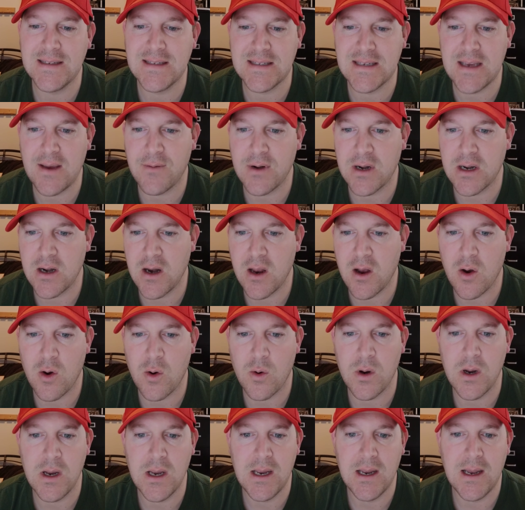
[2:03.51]

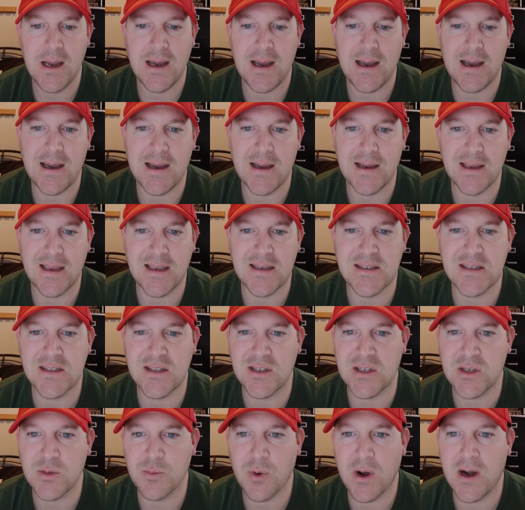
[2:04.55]
7-0 against
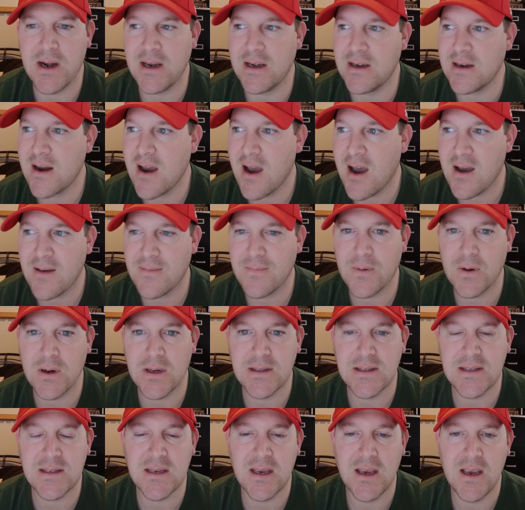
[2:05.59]
the spread in
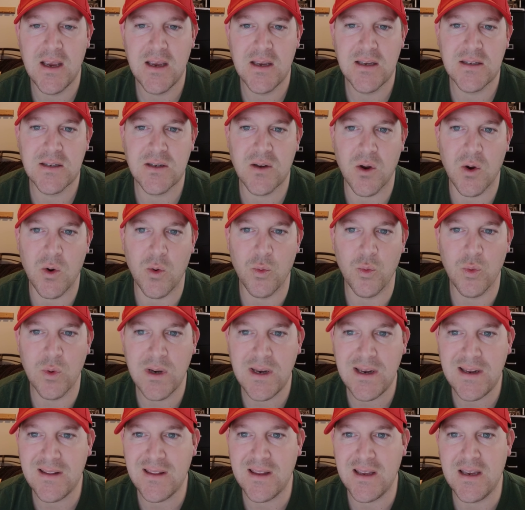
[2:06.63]
conference. So
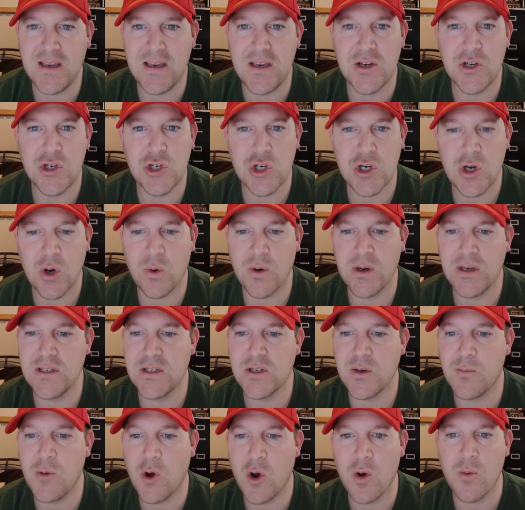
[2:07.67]
really showing
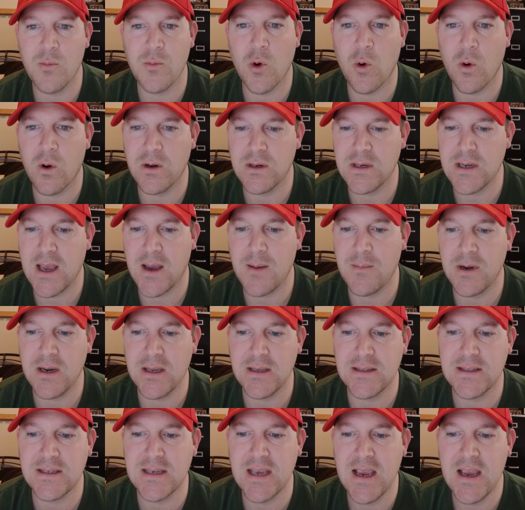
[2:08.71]
some home court
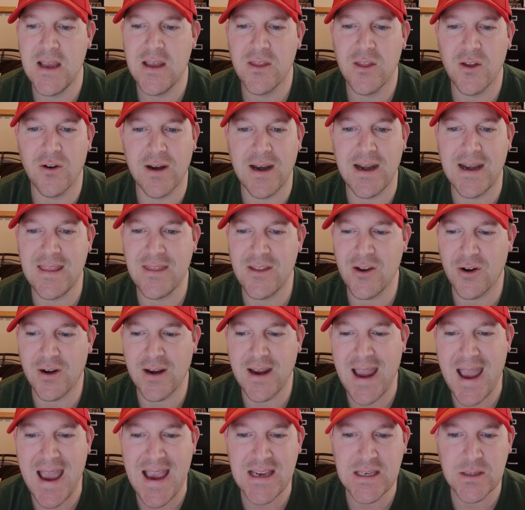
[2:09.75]
dominance. They're getting their
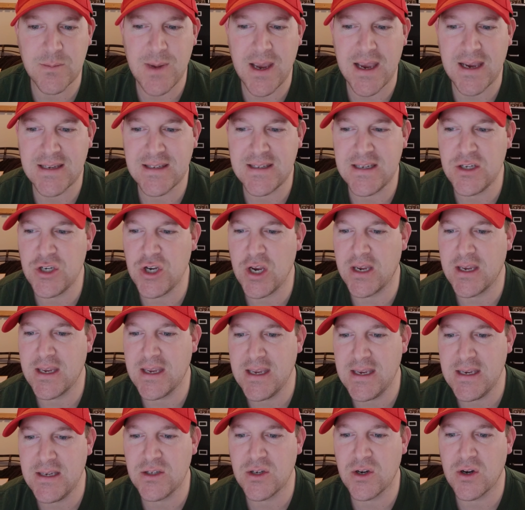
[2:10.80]
guys back. CJ
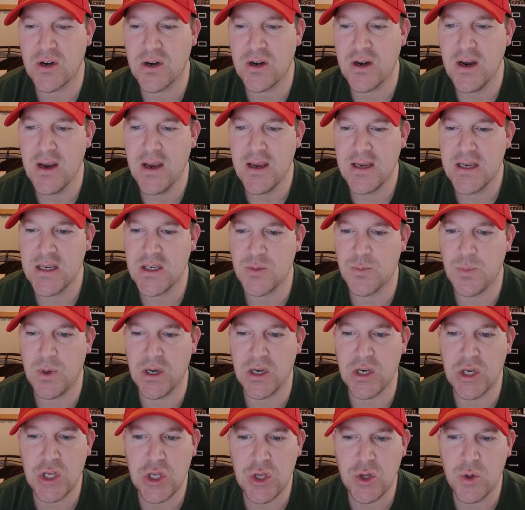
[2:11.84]
Keyser has
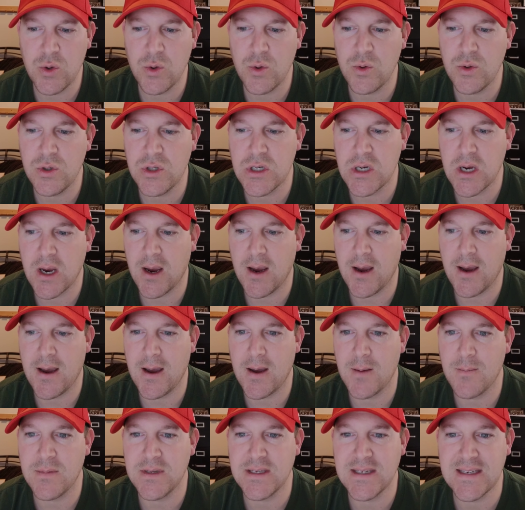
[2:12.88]
been huge
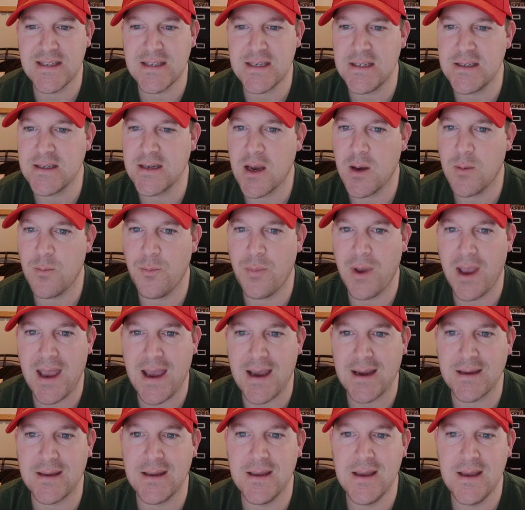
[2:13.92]
since he's come
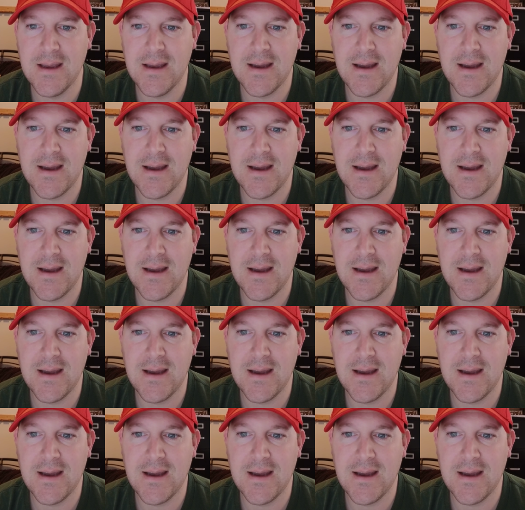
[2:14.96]
back.